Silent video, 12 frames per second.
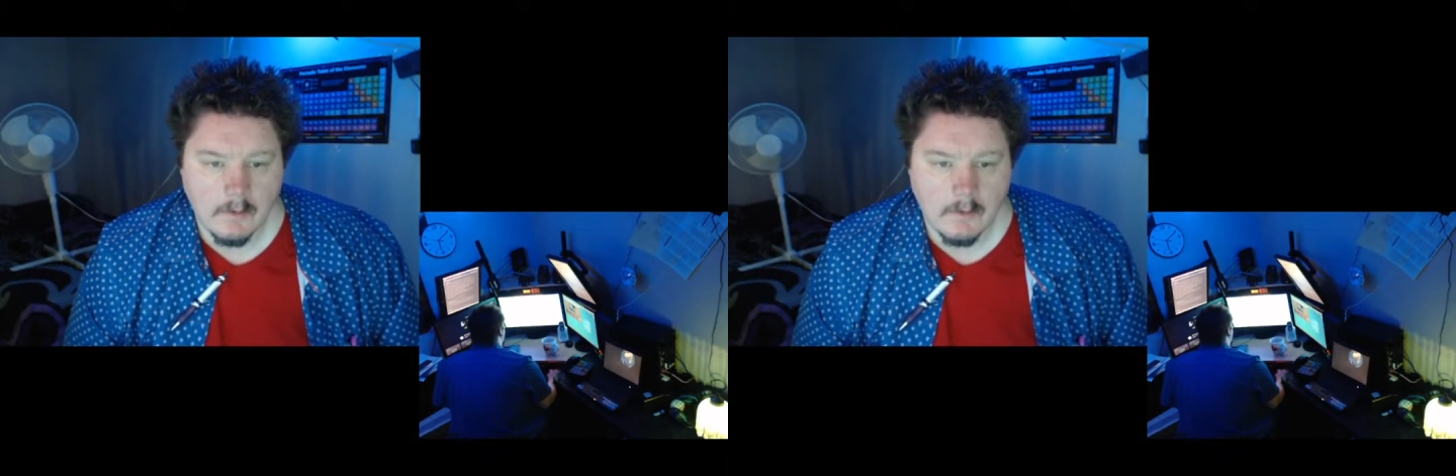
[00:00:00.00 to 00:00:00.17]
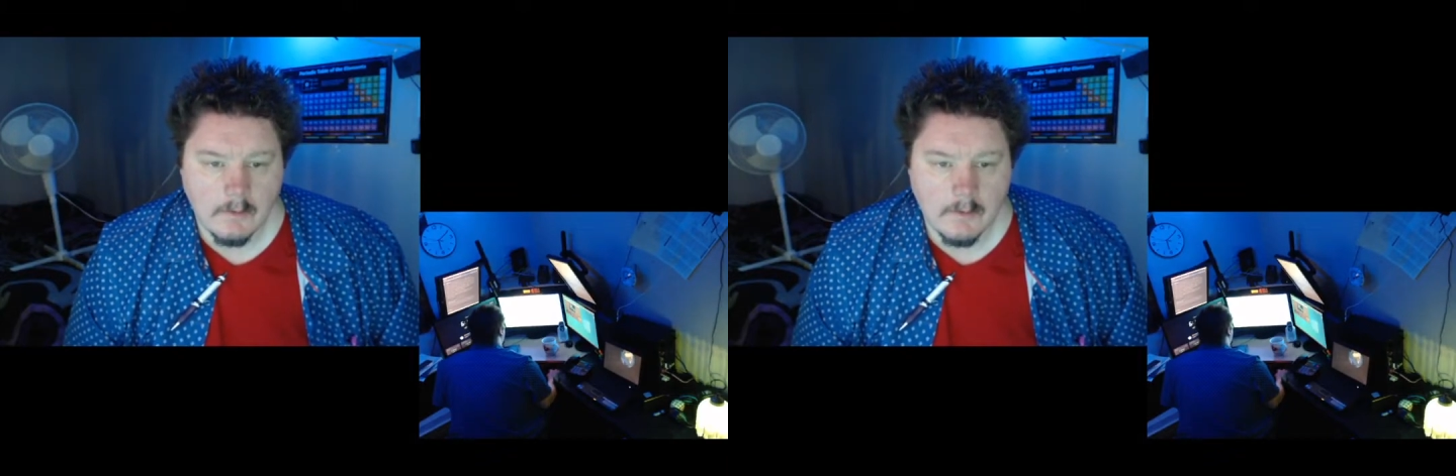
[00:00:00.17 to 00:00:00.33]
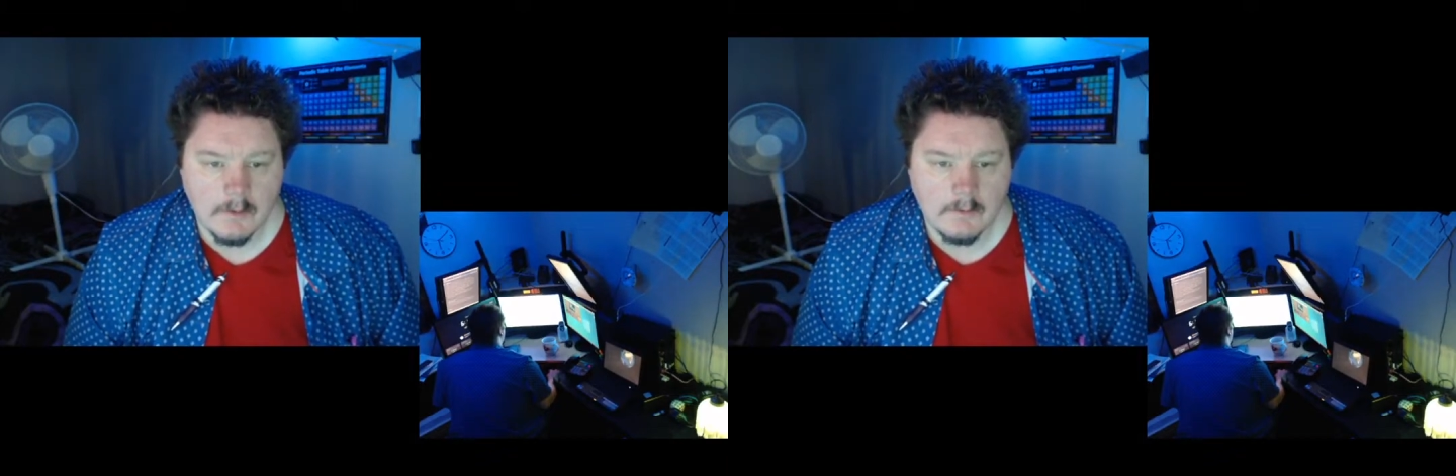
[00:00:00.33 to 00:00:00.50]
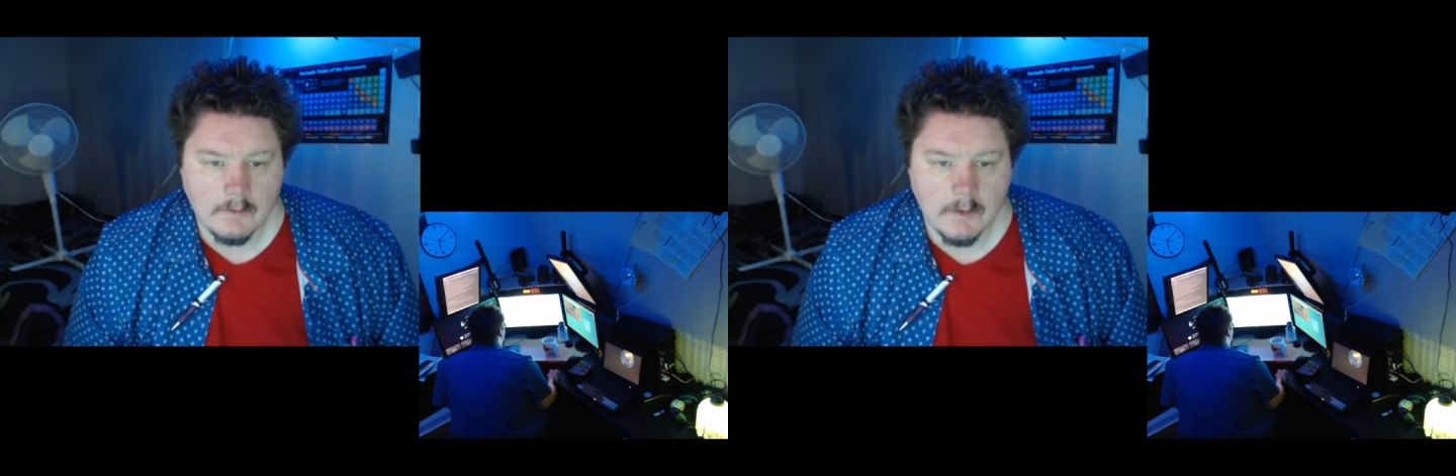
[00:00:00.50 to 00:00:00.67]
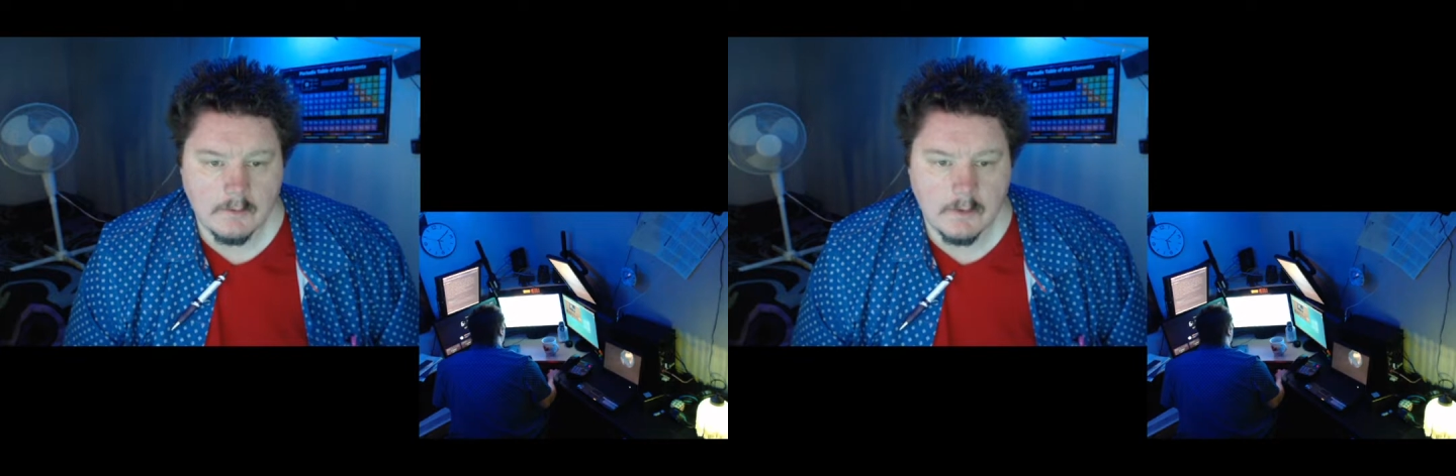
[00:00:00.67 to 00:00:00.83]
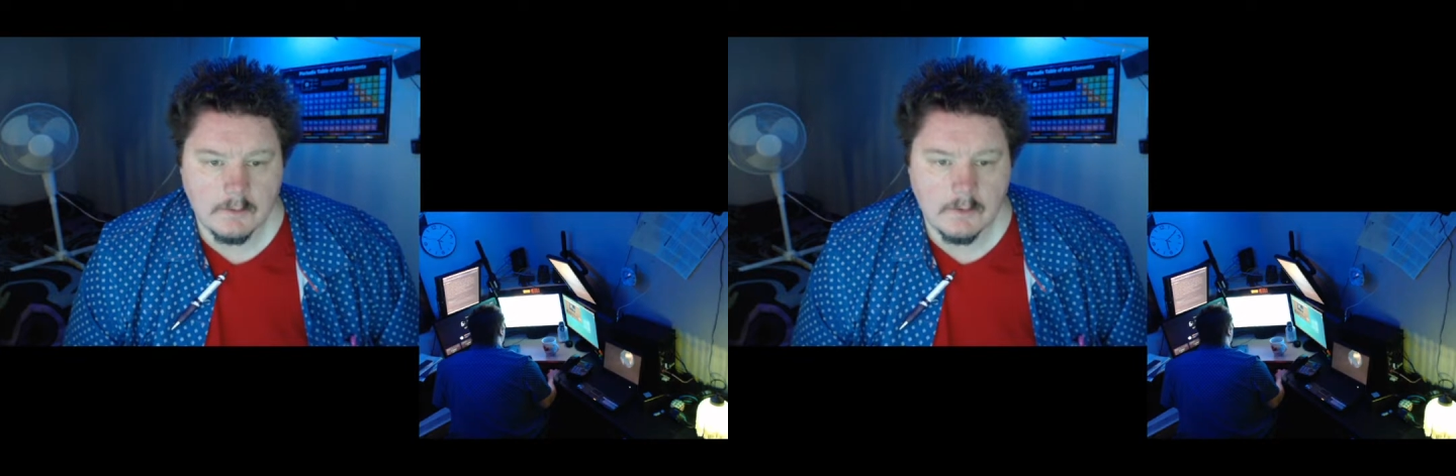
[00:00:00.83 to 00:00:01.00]
within
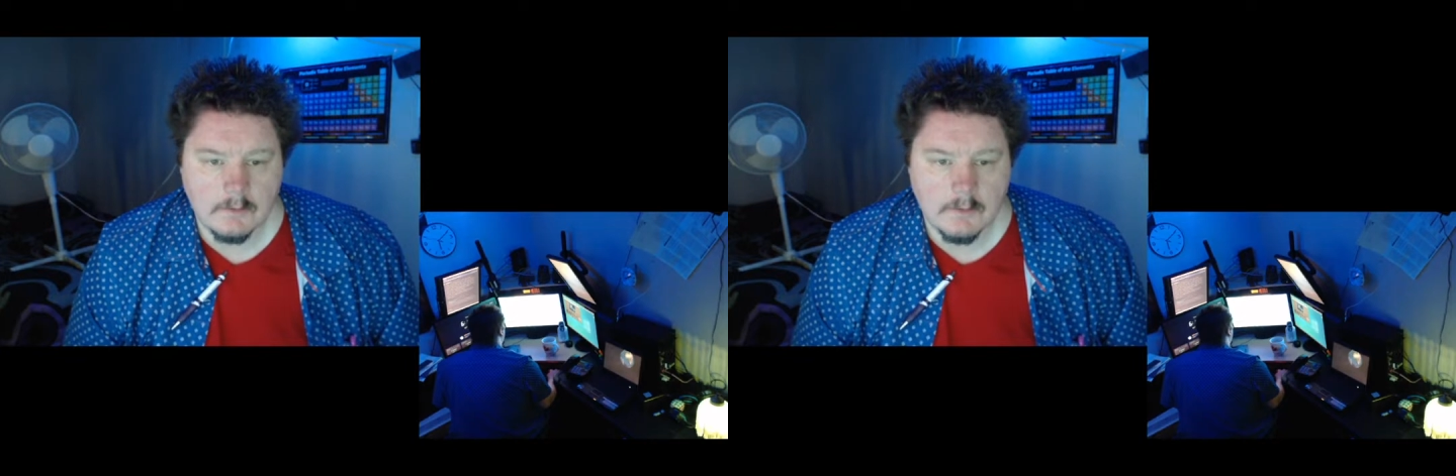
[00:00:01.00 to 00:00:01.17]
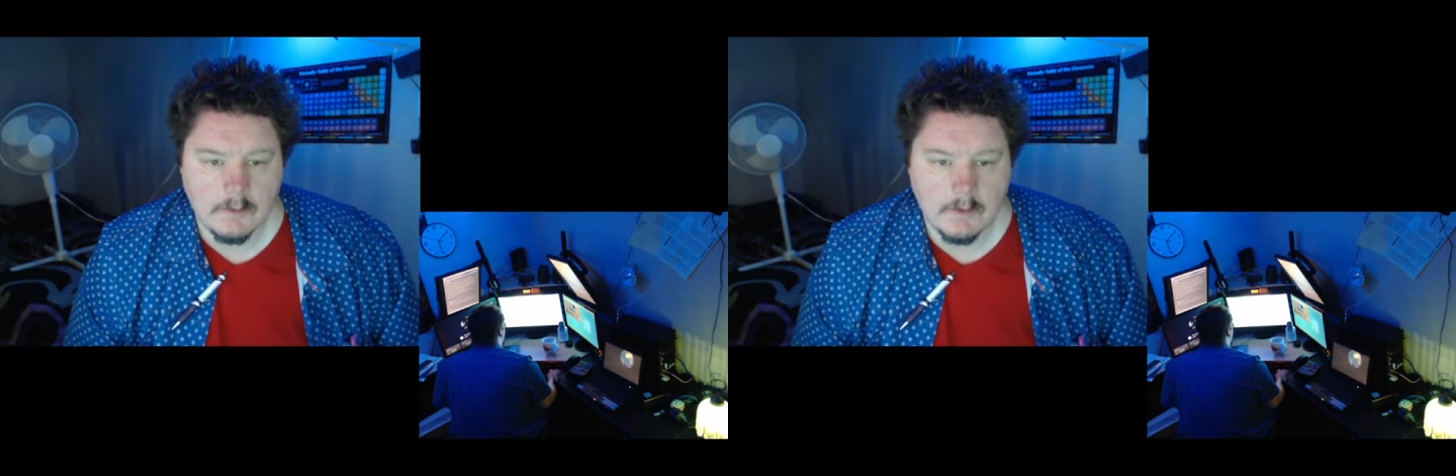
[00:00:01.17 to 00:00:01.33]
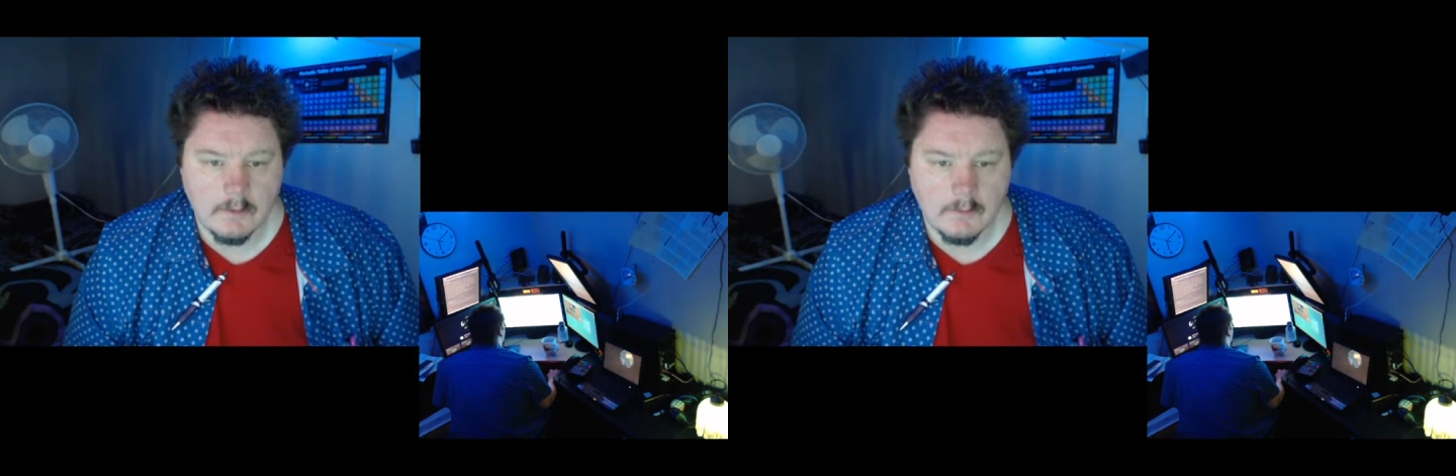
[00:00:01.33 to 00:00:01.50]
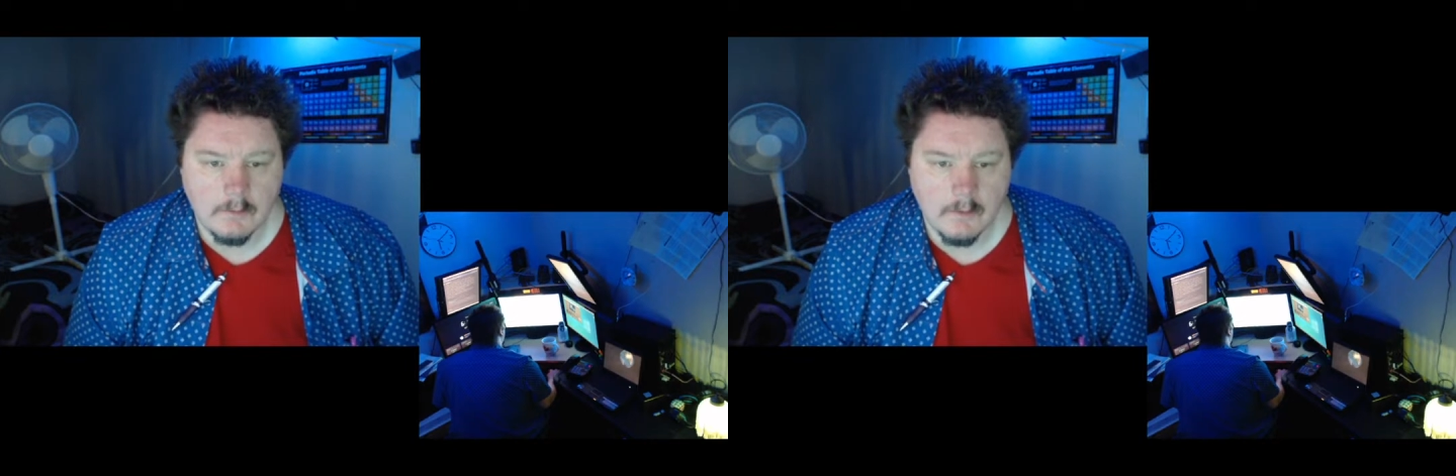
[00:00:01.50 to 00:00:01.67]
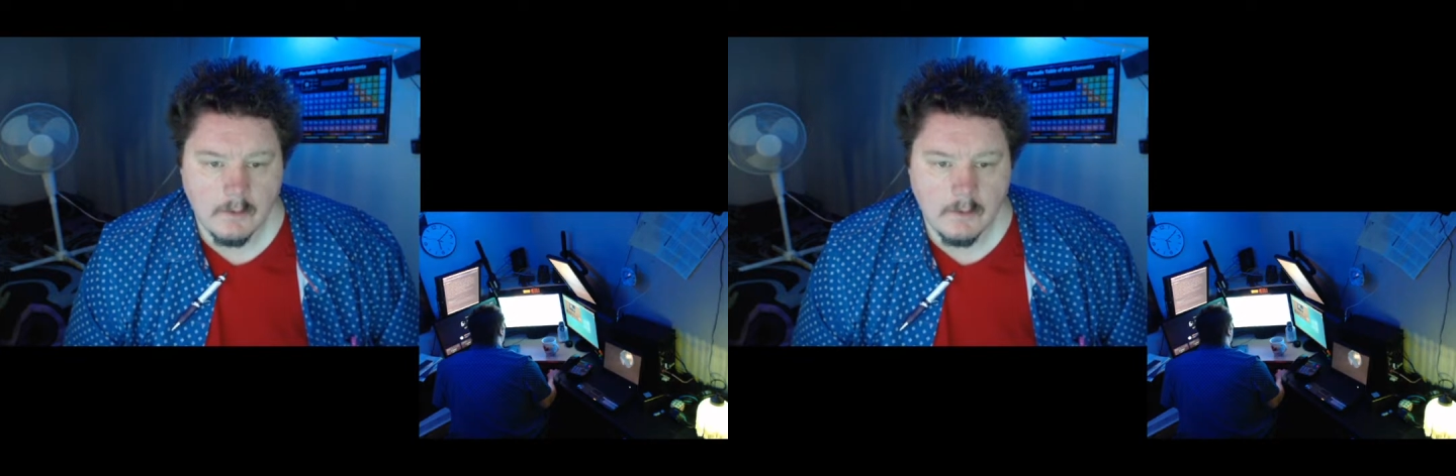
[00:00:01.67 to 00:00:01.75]
622